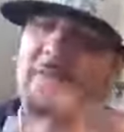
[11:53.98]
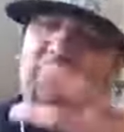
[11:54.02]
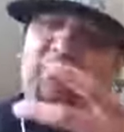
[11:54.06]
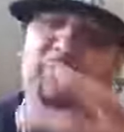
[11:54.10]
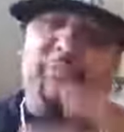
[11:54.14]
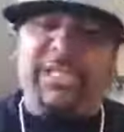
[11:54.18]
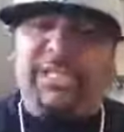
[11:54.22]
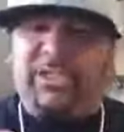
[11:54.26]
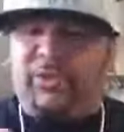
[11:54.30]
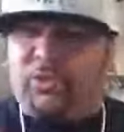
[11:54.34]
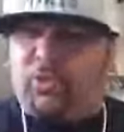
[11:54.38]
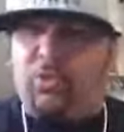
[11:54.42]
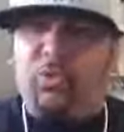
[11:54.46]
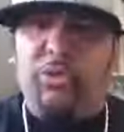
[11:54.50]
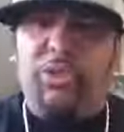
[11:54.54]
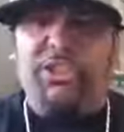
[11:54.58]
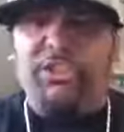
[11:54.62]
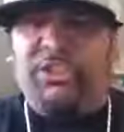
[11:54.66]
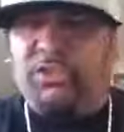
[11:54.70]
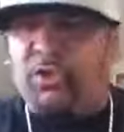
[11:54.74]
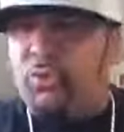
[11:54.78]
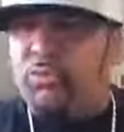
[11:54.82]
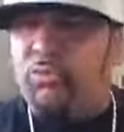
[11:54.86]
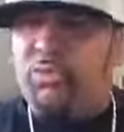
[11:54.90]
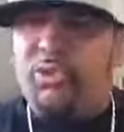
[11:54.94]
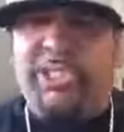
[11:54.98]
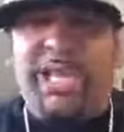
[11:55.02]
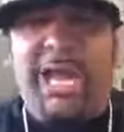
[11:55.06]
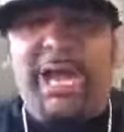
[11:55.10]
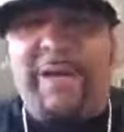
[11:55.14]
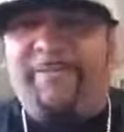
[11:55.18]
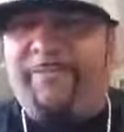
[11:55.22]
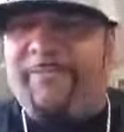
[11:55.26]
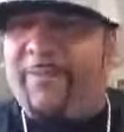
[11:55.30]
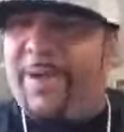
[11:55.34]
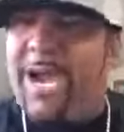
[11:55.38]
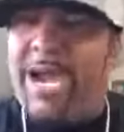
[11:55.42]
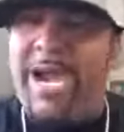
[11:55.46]
to redo this whole
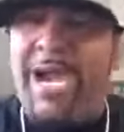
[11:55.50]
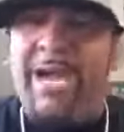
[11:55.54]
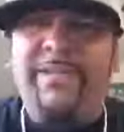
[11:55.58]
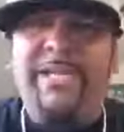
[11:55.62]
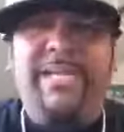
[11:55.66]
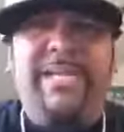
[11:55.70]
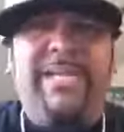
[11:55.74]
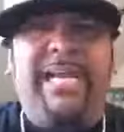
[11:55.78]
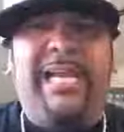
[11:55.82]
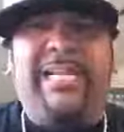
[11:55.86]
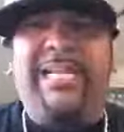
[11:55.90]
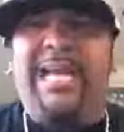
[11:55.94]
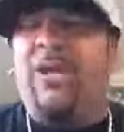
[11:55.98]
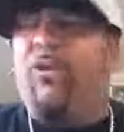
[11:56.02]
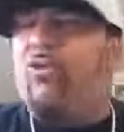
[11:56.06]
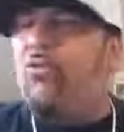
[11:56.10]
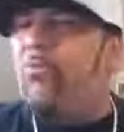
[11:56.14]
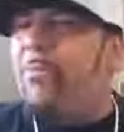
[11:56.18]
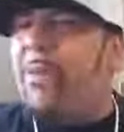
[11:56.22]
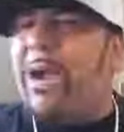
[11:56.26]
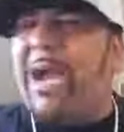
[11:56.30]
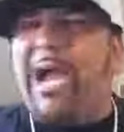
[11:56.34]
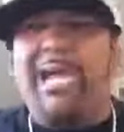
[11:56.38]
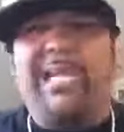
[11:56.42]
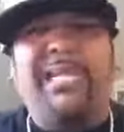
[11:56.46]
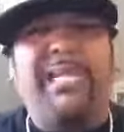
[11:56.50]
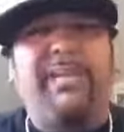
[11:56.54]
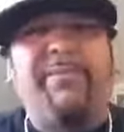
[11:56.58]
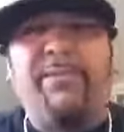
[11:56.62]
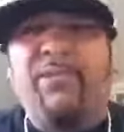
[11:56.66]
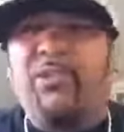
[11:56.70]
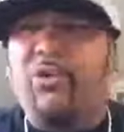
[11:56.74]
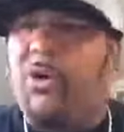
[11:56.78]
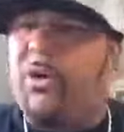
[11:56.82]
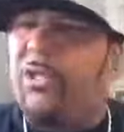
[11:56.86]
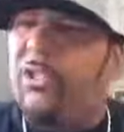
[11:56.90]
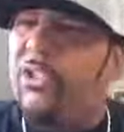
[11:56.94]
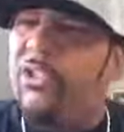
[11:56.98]
top five. And I don't mind
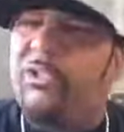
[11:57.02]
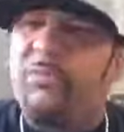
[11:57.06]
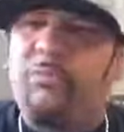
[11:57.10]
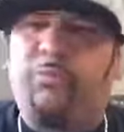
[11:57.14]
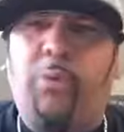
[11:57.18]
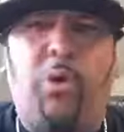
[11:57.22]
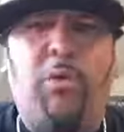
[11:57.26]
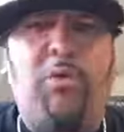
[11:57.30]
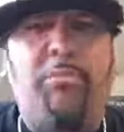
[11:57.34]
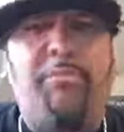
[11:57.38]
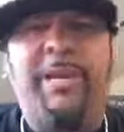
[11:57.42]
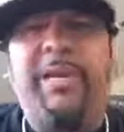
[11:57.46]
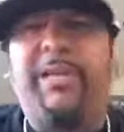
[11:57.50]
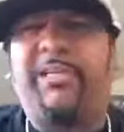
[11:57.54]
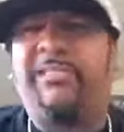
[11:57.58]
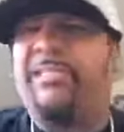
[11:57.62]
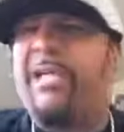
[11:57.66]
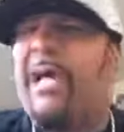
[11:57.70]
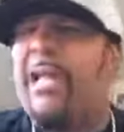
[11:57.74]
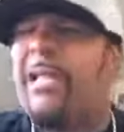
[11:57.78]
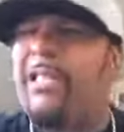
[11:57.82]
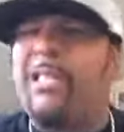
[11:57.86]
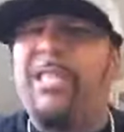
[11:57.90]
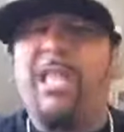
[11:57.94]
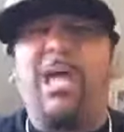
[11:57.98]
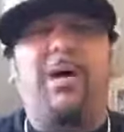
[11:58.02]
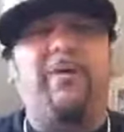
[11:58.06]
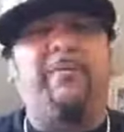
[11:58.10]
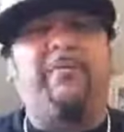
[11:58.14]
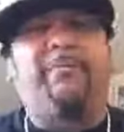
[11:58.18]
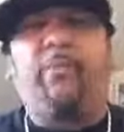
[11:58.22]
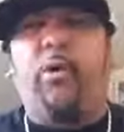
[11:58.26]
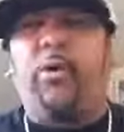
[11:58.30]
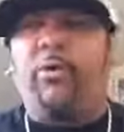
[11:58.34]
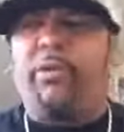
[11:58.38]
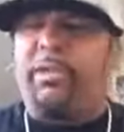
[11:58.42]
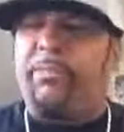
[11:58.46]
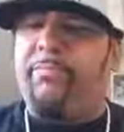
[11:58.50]
giving y'all this work, man, because I
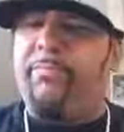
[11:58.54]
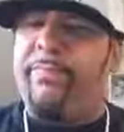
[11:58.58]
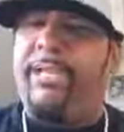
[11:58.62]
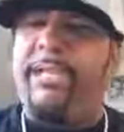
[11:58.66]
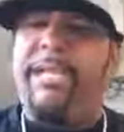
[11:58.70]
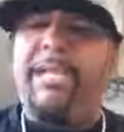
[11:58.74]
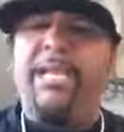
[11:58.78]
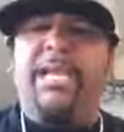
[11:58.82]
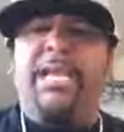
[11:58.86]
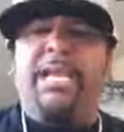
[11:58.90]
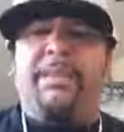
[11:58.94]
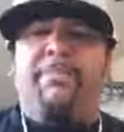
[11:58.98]
love working, man.